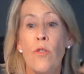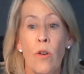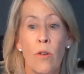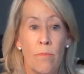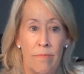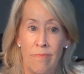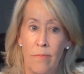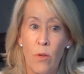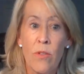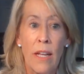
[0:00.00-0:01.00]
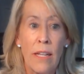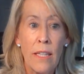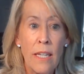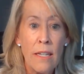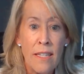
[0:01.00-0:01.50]
They're most
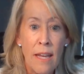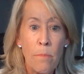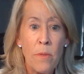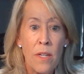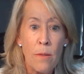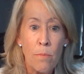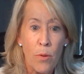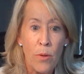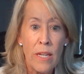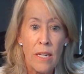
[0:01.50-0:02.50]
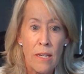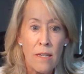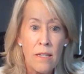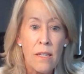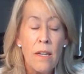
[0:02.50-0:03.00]
likely exempt
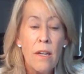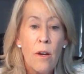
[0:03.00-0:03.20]
employees,